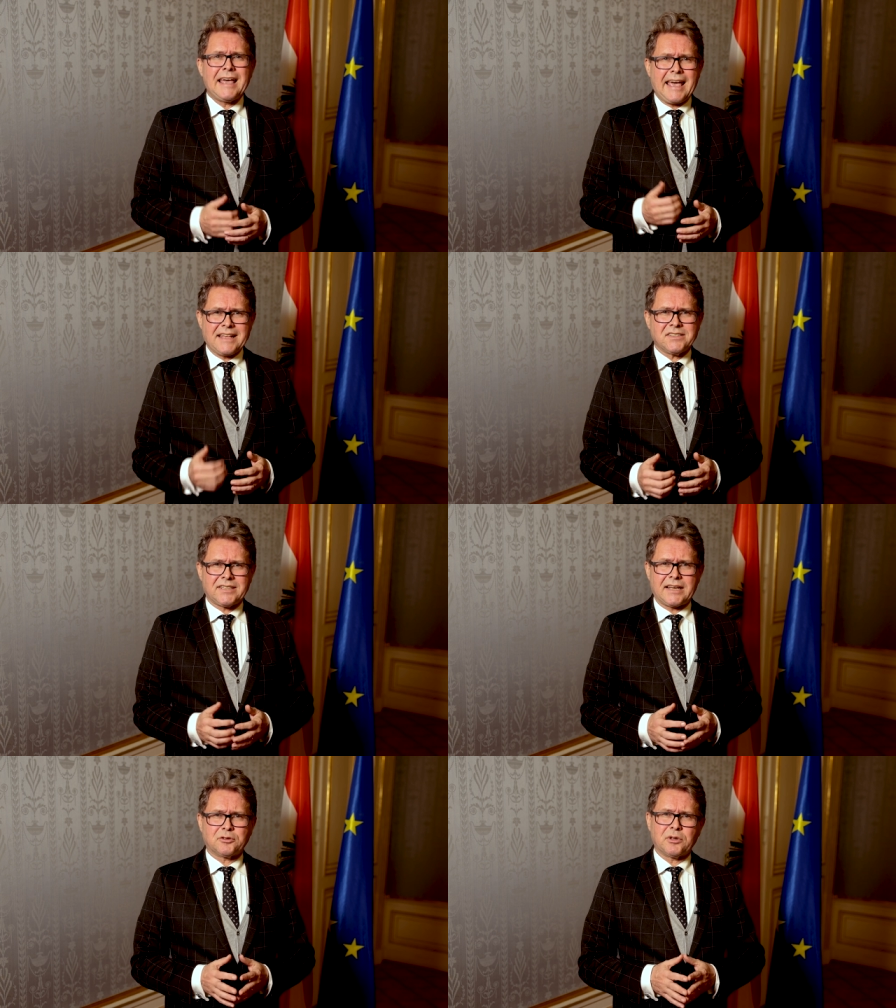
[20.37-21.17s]
and
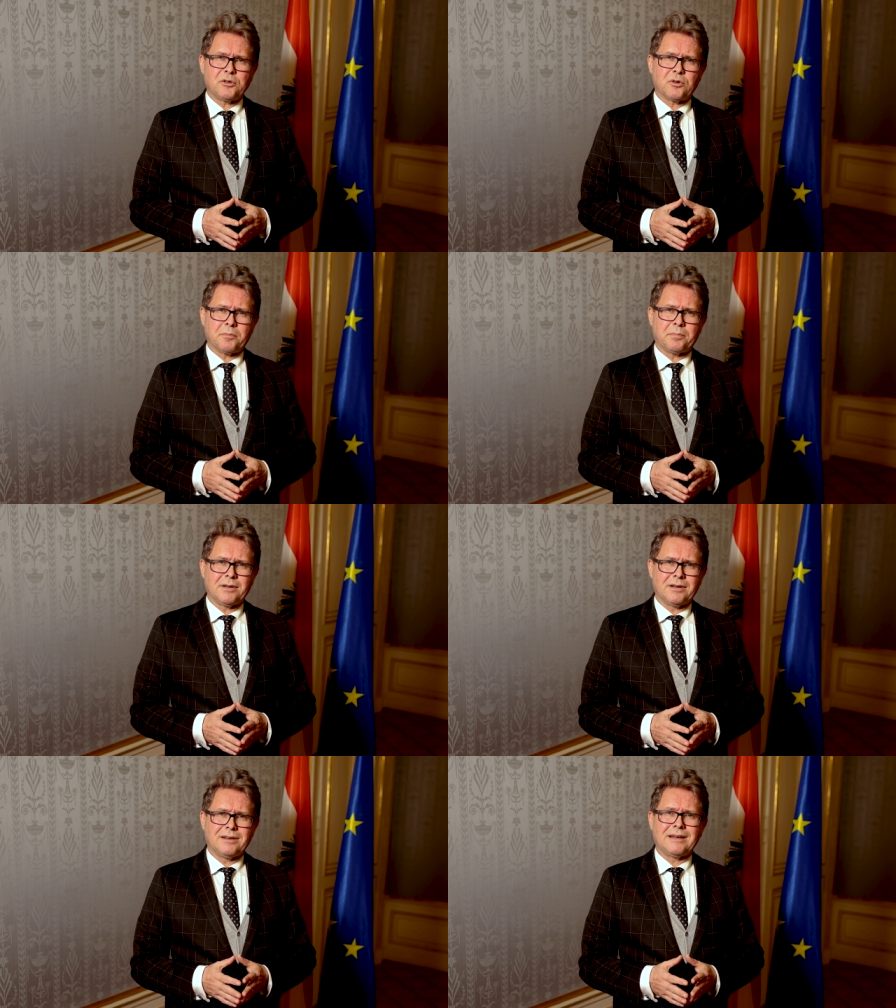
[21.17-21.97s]
Central Europe,
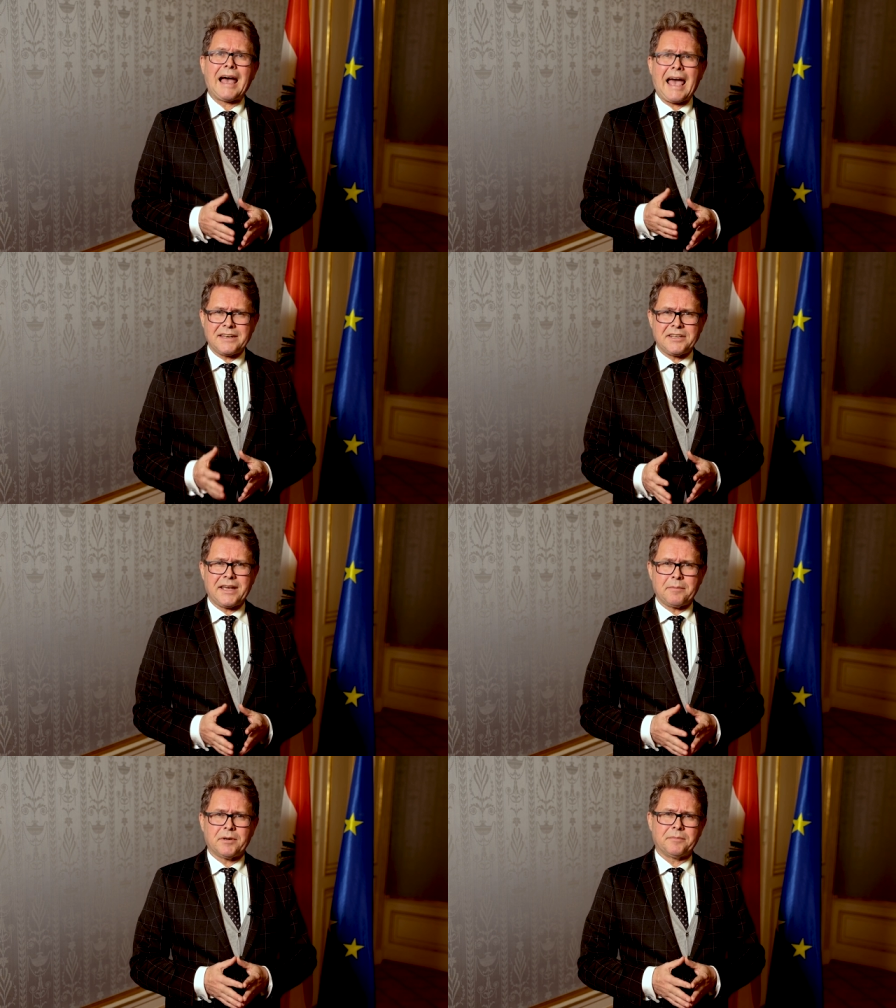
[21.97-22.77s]

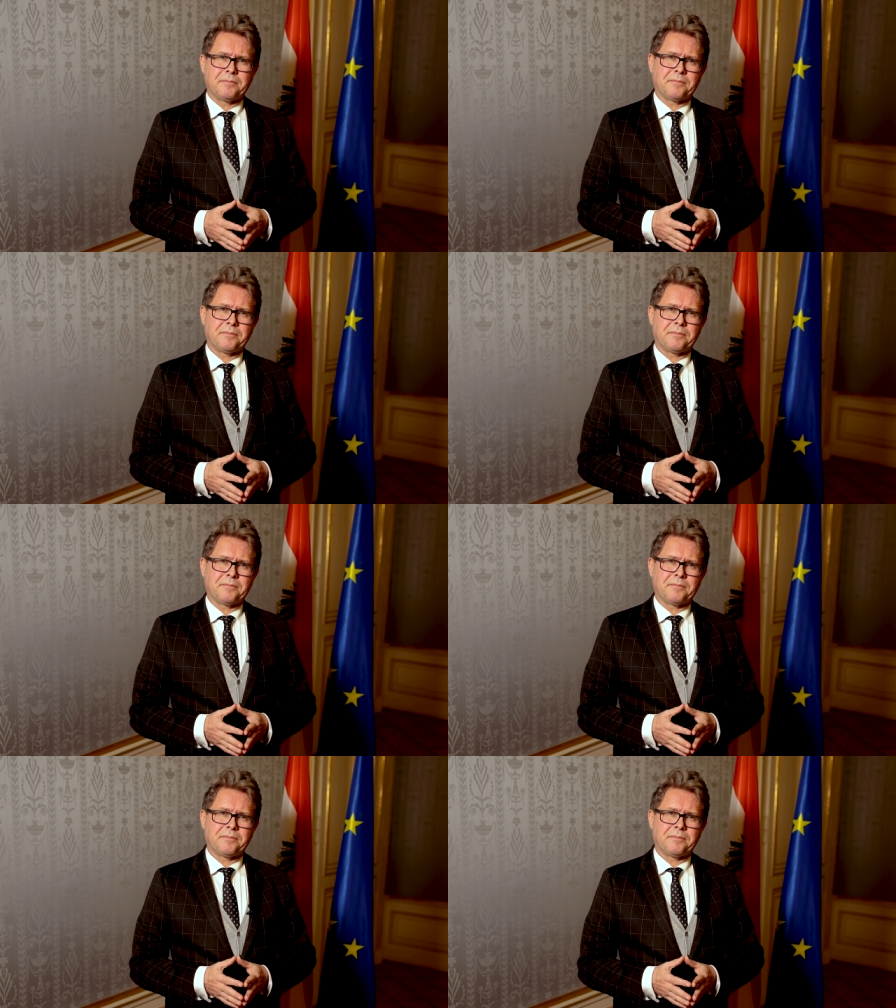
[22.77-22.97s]
IDM.